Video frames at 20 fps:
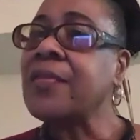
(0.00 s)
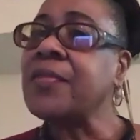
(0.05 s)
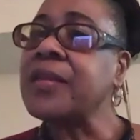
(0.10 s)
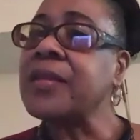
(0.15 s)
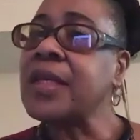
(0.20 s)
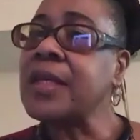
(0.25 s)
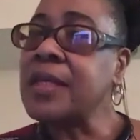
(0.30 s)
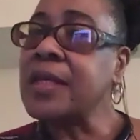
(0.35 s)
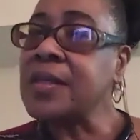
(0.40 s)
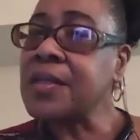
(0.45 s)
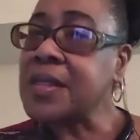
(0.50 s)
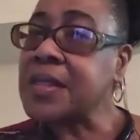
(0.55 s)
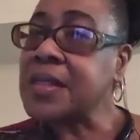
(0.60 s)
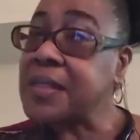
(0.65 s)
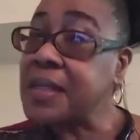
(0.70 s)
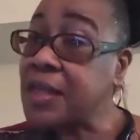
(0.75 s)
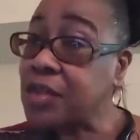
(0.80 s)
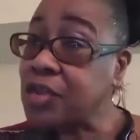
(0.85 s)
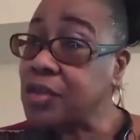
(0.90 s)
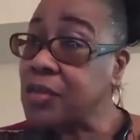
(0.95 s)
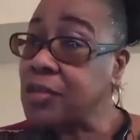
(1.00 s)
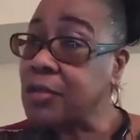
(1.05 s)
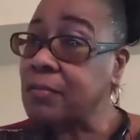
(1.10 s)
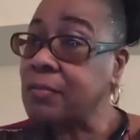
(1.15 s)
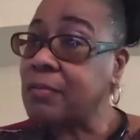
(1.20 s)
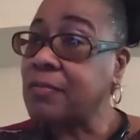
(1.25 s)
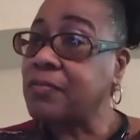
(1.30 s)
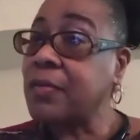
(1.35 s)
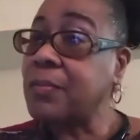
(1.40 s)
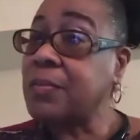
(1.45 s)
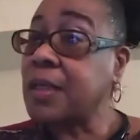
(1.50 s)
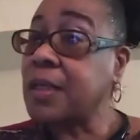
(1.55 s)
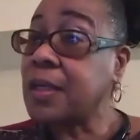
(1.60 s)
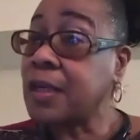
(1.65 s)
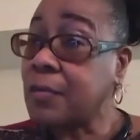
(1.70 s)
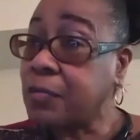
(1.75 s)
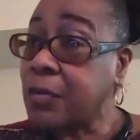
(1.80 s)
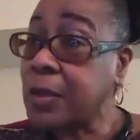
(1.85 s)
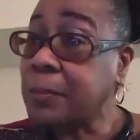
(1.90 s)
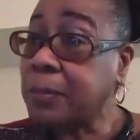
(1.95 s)
The incision from the
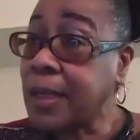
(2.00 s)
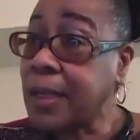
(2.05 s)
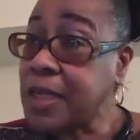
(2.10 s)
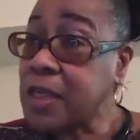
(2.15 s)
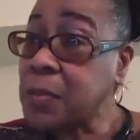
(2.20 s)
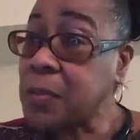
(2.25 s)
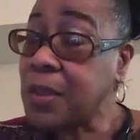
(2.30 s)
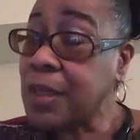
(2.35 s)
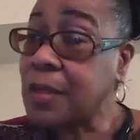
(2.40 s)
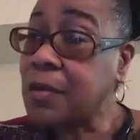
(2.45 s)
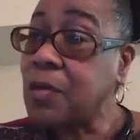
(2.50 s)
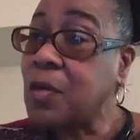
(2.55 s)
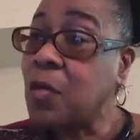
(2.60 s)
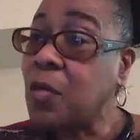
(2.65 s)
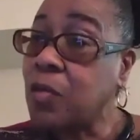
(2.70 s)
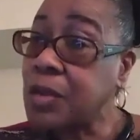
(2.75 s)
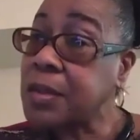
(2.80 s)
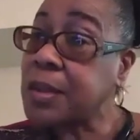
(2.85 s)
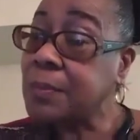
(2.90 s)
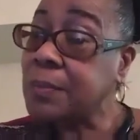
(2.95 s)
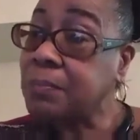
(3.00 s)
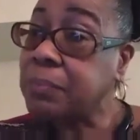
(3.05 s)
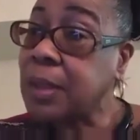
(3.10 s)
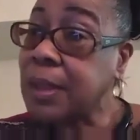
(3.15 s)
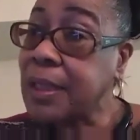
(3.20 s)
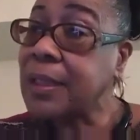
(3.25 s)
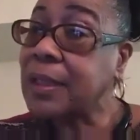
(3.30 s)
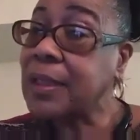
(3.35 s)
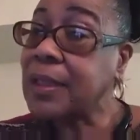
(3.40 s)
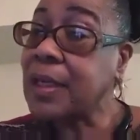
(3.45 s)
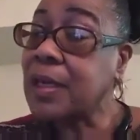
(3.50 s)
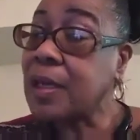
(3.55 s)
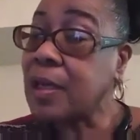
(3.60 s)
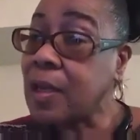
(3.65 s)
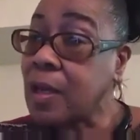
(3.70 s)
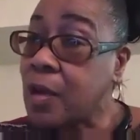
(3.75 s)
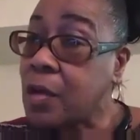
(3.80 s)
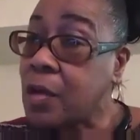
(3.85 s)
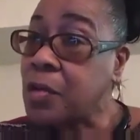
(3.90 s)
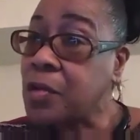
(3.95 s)
hip replacement was completely
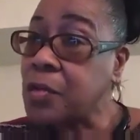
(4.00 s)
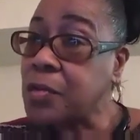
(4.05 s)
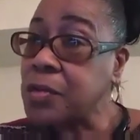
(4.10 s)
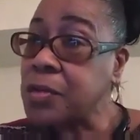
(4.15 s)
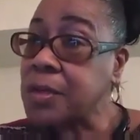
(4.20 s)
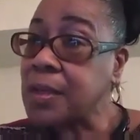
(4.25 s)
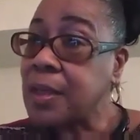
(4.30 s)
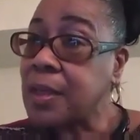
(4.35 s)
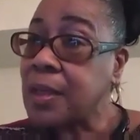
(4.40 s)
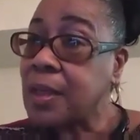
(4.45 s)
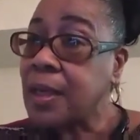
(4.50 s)
closed.